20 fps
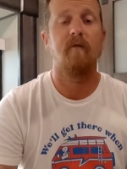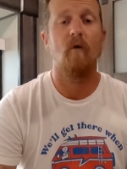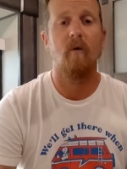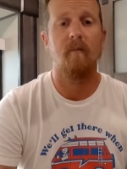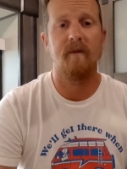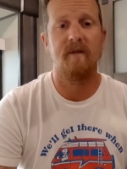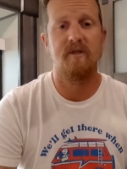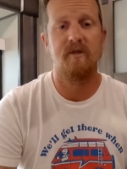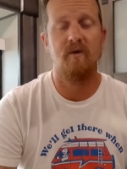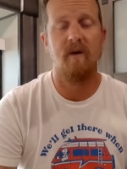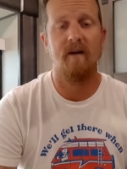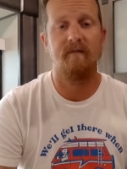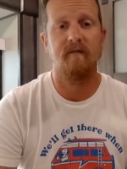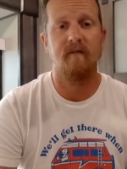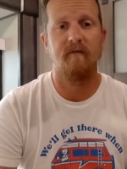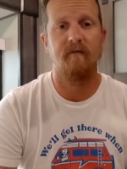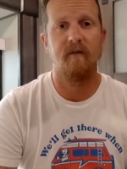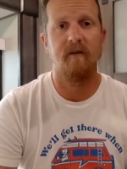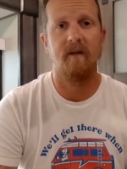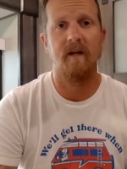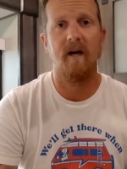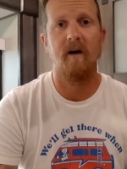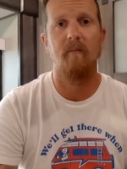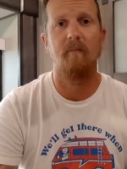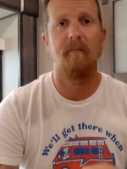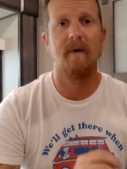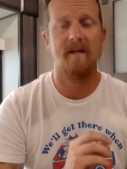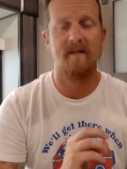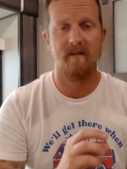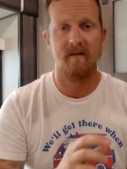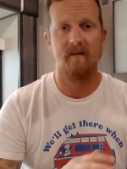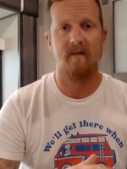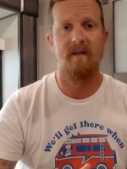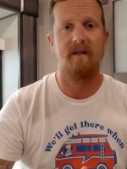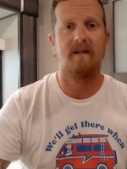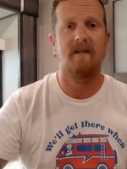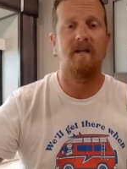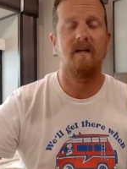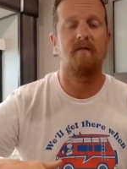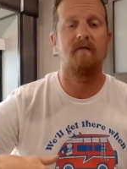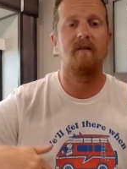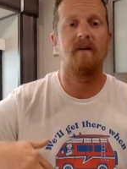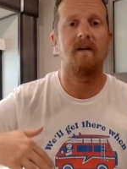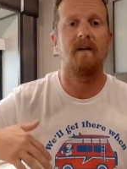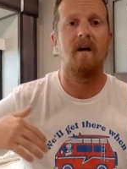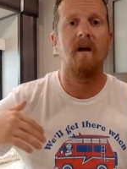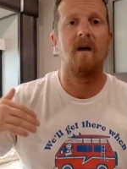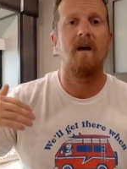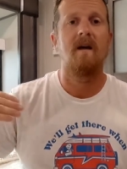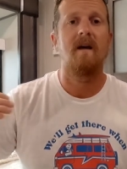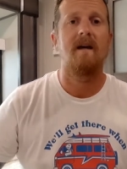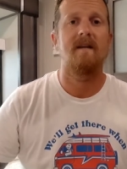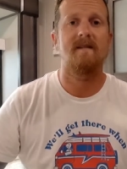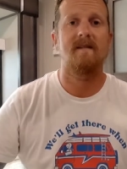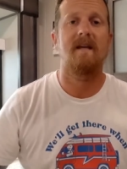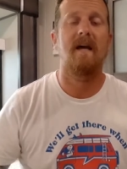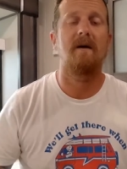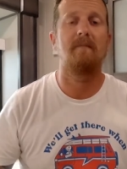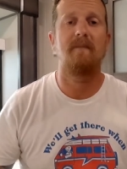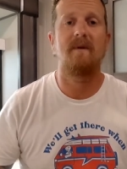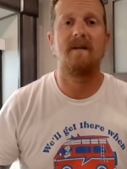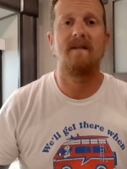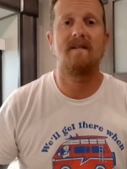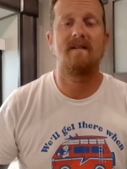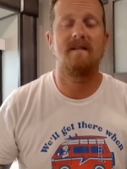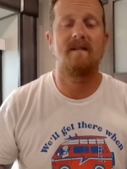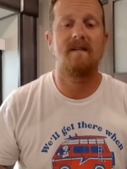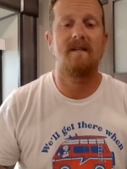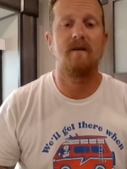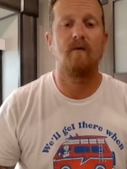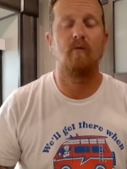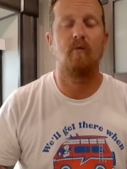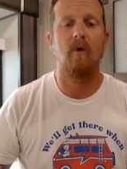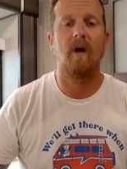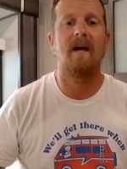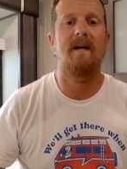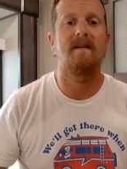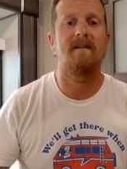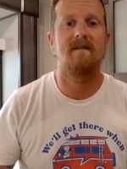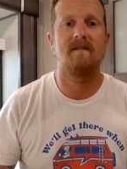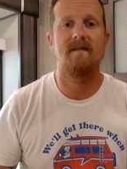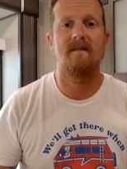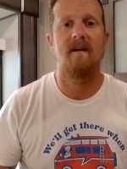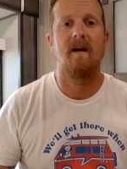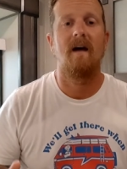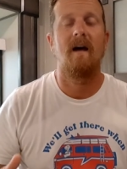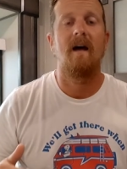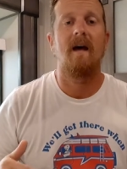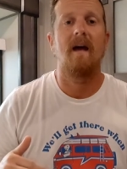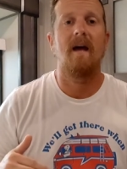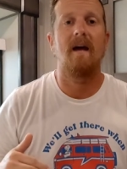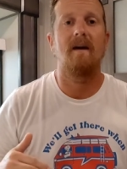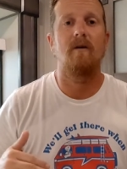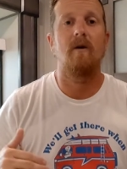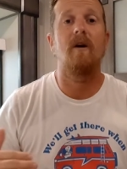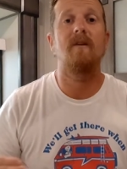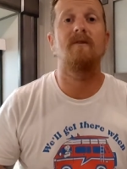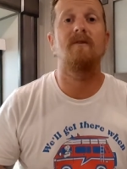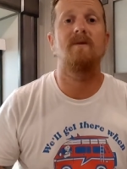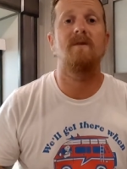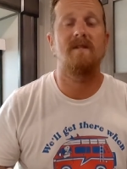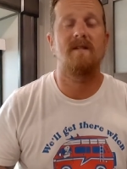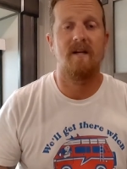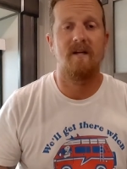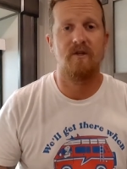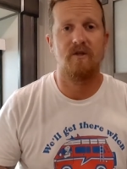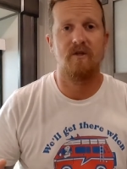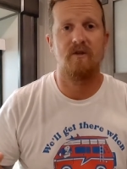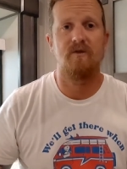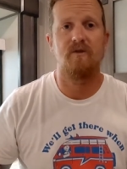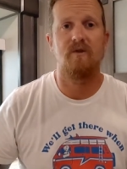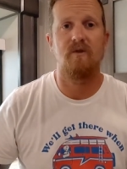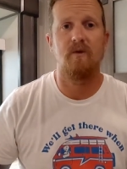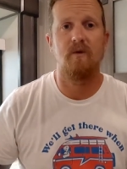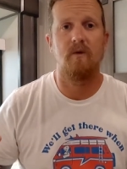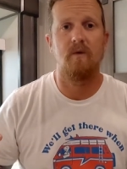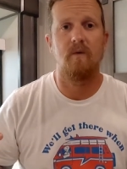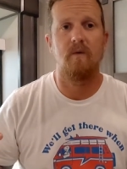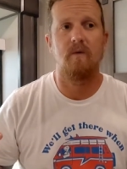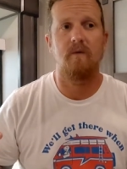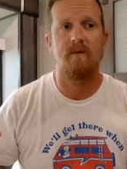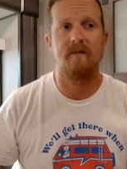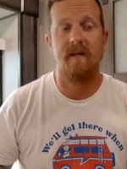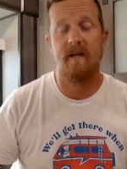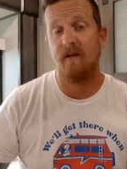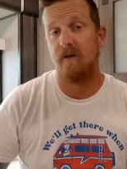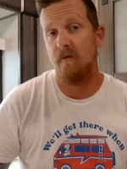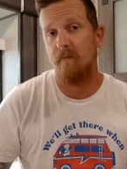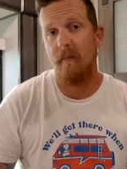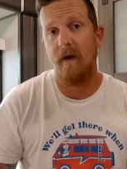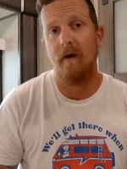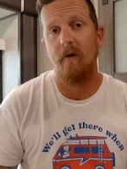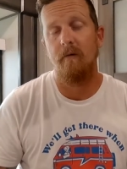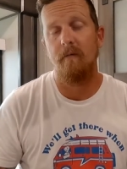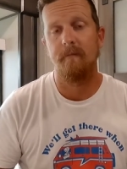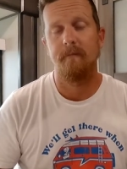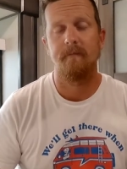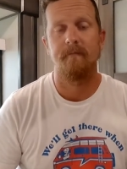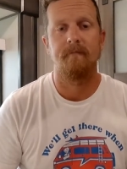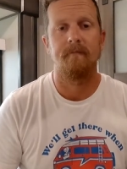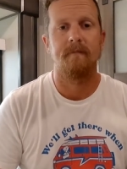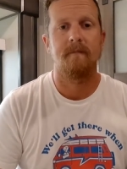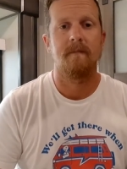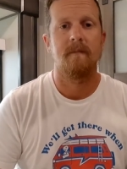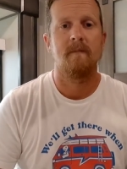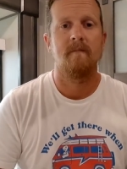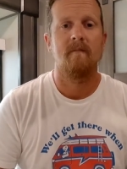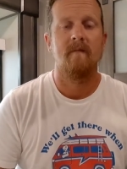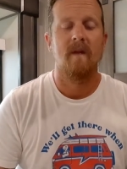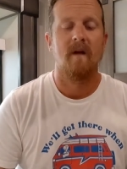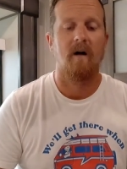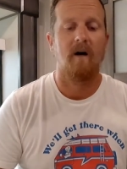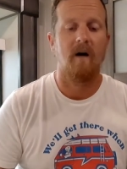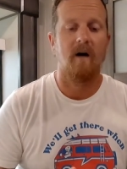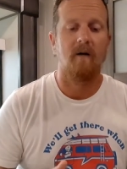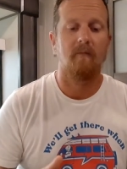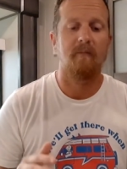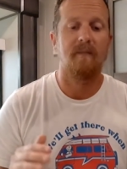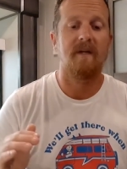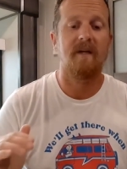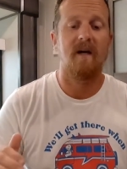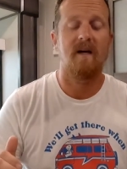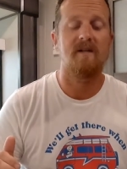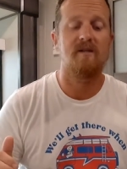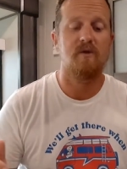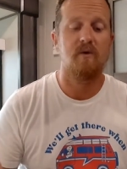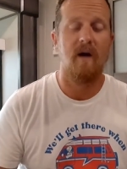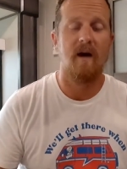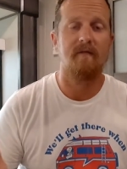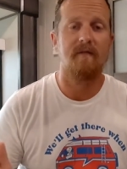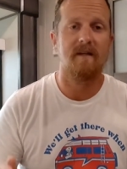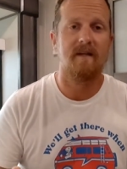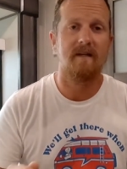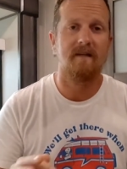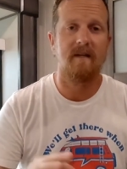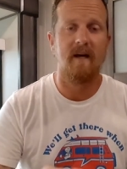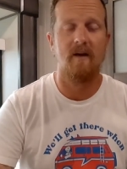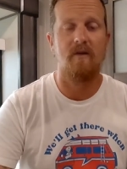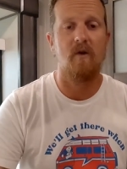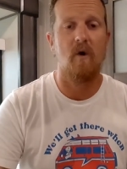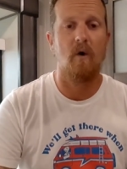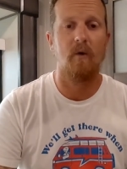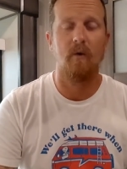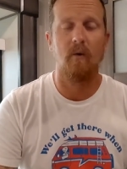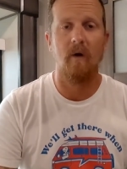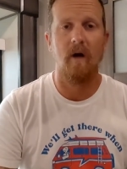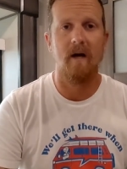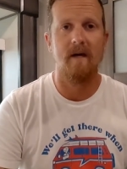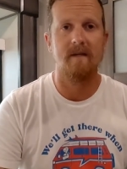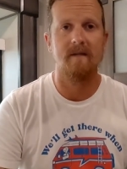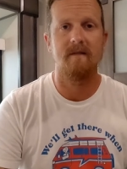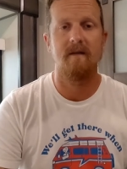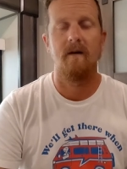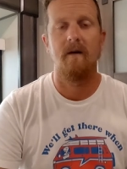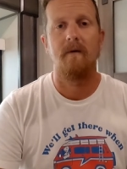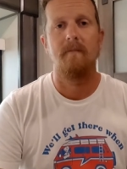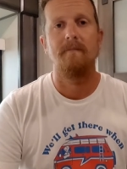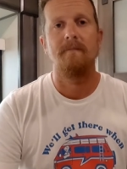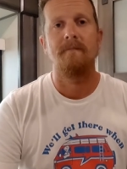form that you have to fill out, basically giving Escapees the rights and authorization to take your mail, because you have to get that notarized.